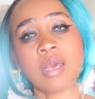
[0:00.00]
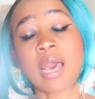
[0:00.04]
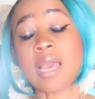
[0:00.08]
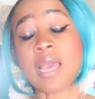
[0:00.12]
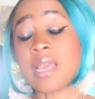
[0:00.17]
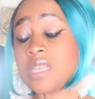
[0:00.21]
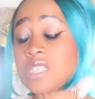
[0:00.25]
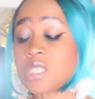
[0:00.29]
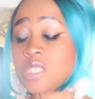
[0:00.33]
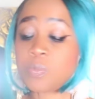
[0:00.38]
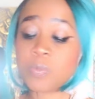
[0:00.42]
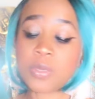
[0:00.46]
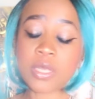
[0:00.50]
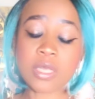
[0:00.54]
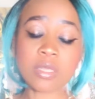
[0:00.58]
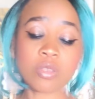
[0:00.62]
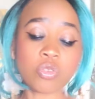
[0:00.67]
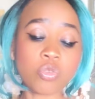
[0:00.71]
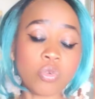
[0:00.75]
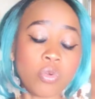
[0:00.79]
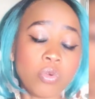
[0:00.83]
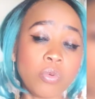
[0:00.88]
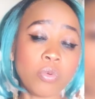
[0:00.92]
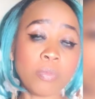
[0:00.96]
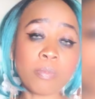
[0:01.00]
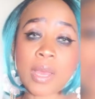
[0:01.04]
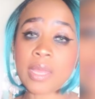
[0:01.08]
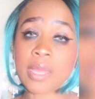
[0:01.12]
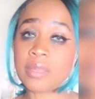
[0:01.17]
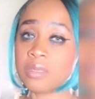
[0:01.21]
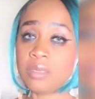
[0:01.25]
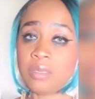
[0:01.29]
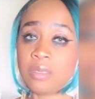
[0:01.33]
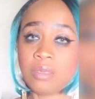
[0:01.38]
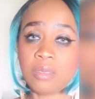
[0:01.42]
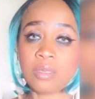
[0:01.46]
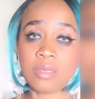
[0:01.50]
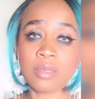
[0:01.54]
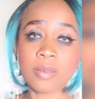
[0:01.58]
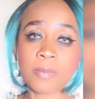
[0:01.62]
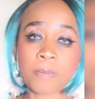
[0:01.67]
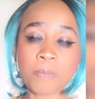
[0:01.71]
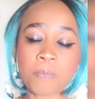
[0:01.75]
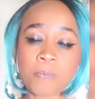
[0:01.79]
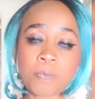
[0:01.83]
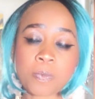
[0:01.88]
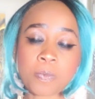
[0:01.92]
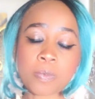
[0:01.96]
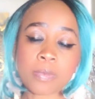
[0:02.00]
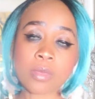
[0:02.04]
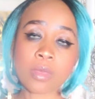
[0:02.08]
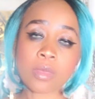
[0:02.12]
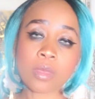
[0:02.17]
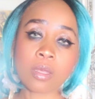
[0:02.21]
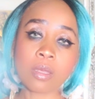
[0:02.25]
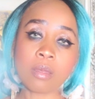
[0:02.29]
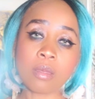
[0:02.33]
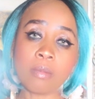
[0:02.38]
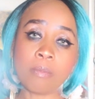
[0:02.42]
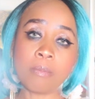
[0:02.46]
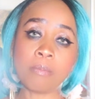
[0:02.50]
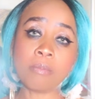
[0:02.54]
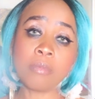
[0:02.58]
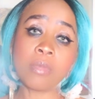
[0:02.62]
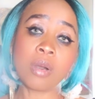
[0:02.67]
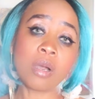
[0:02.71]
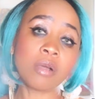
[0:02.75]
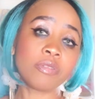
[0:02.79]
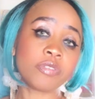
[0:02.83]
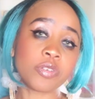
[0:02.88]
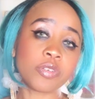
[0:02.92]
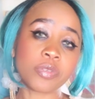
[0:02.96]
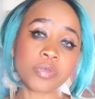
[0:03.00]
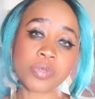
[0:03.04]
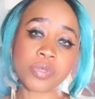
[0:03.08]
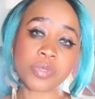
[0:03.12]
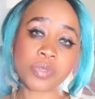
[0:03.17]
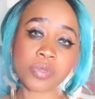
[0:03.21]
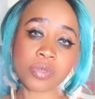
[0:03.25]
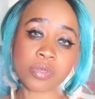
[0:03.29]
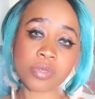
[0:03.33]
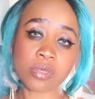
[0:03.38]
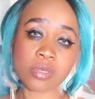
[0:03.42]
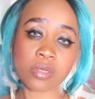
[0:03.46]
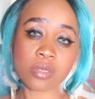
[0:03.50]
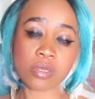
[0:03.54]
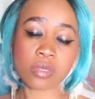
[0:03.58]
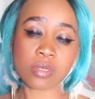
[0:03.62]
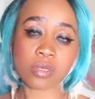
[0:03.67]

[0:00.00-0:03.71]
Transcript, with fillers: I speak to many mothers